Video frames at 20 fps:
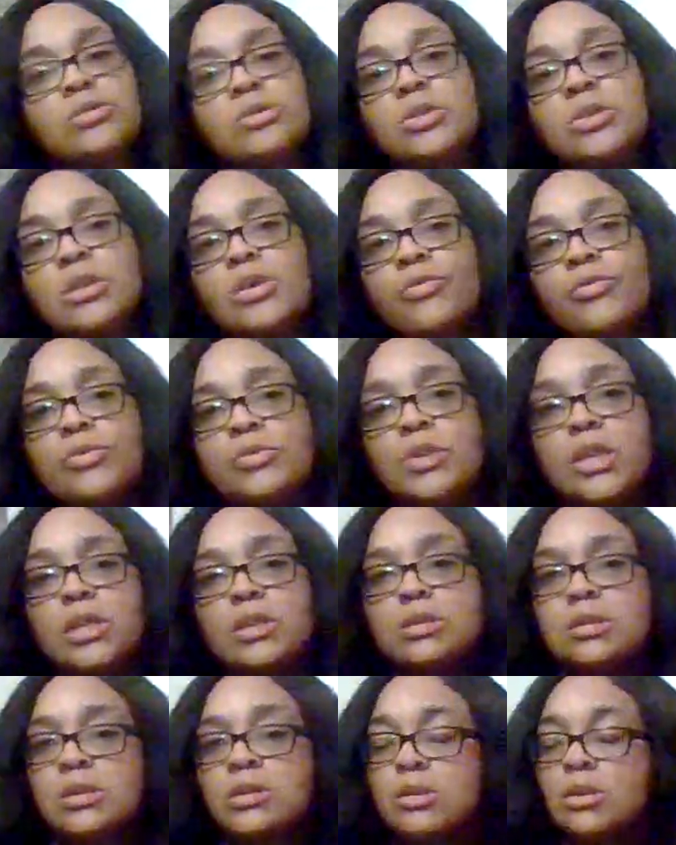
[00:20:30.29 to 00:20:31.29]
are the different
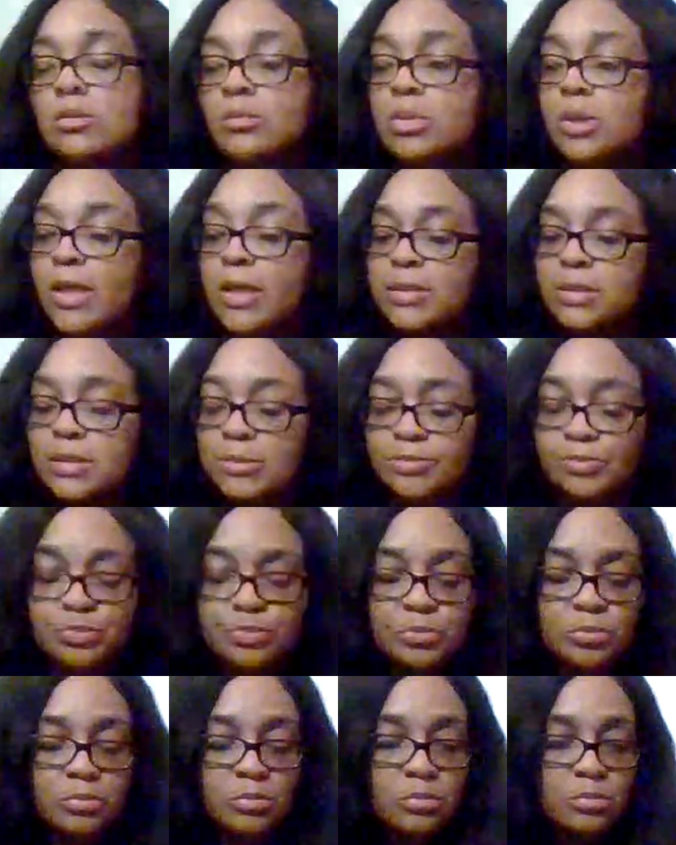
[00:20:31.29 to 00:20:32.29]
things that took place
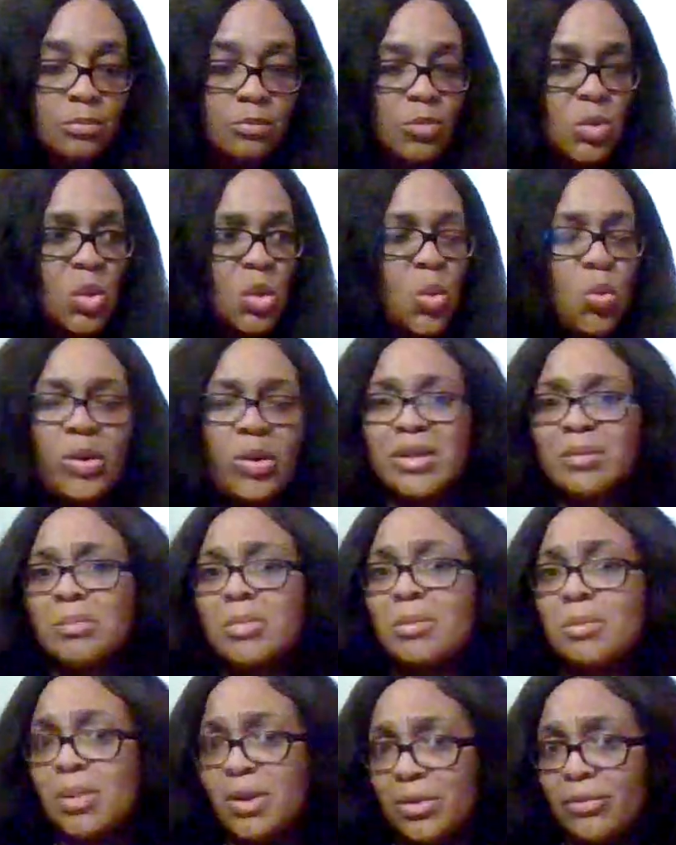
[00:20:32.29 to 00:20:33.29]
where it can
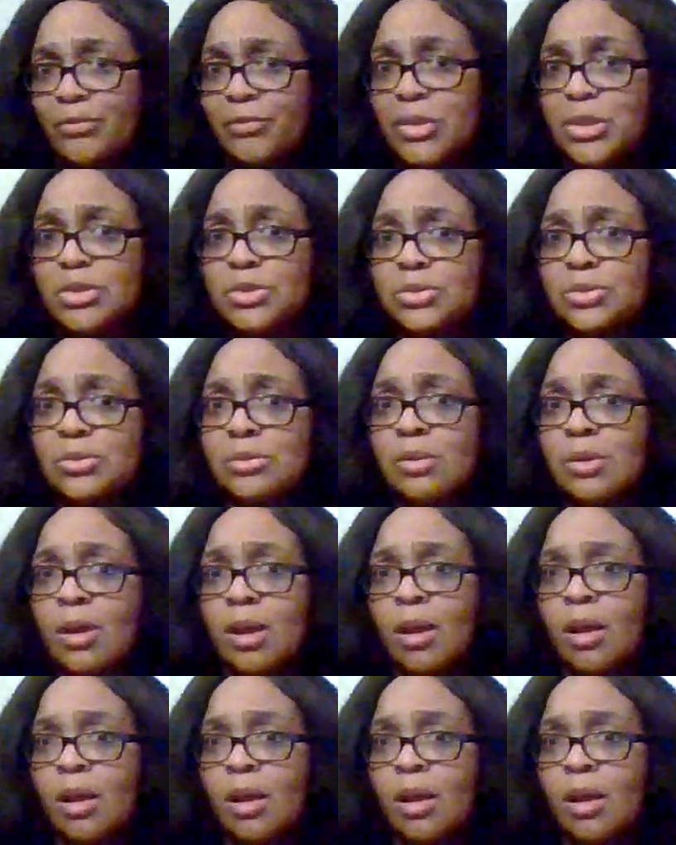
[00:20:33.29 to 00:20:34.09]
be beneficial